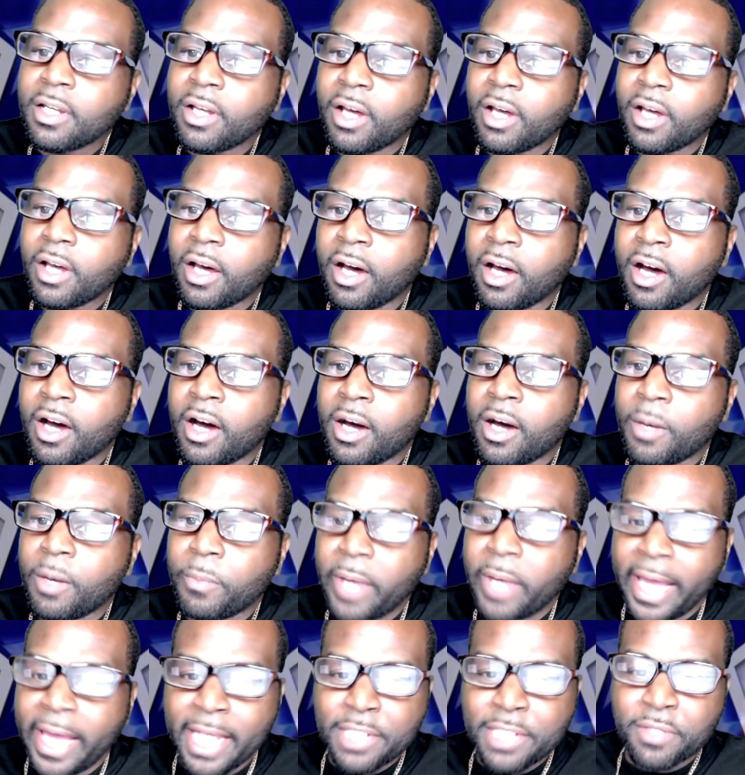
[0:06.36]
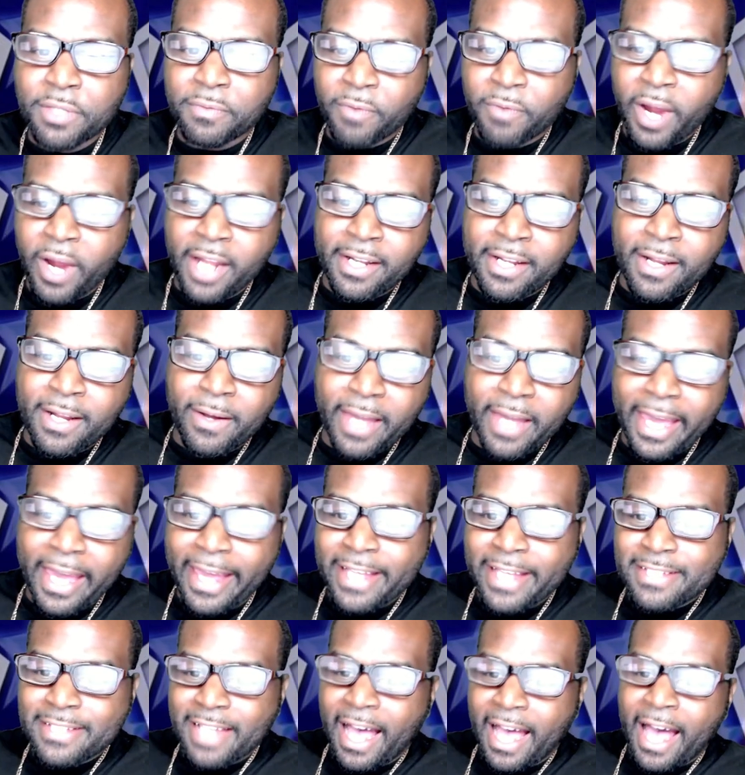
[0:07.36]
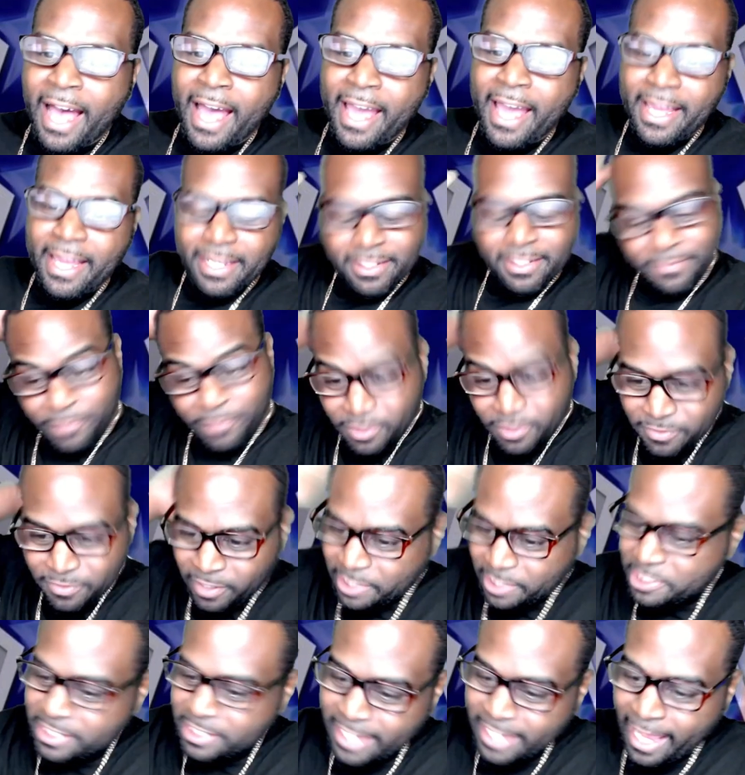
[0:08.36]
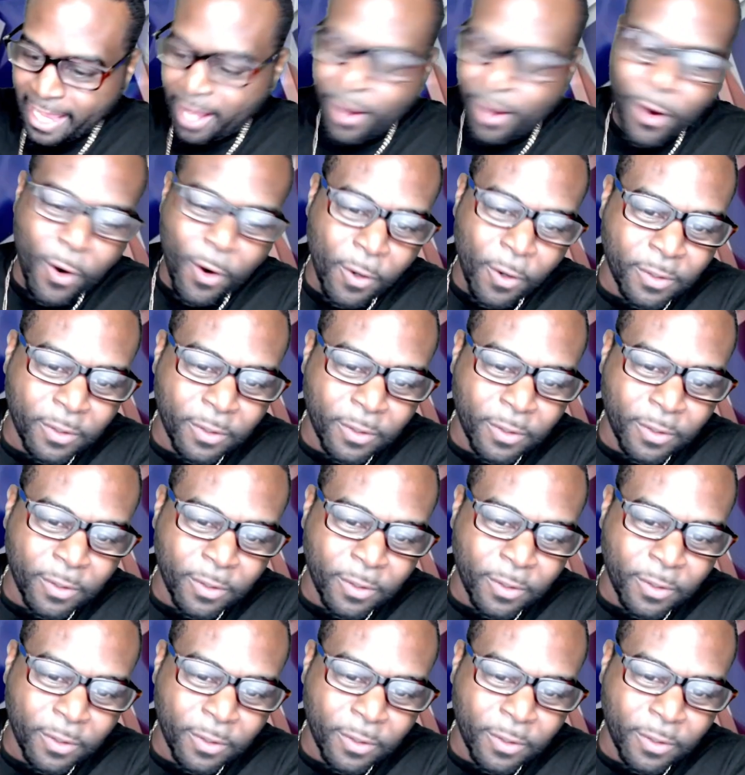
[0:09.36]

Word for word: uh, as of right now, as I, first of all, I just got home